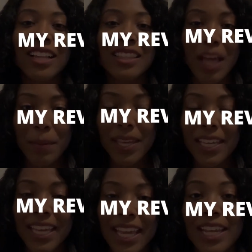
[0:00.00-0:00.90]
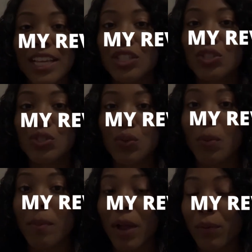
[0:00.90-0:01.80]
let me get into
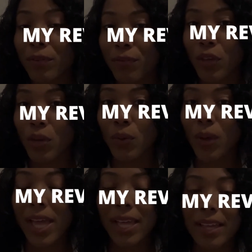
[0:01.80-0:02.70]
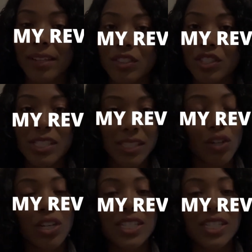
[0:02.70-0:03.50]
my review. And just a little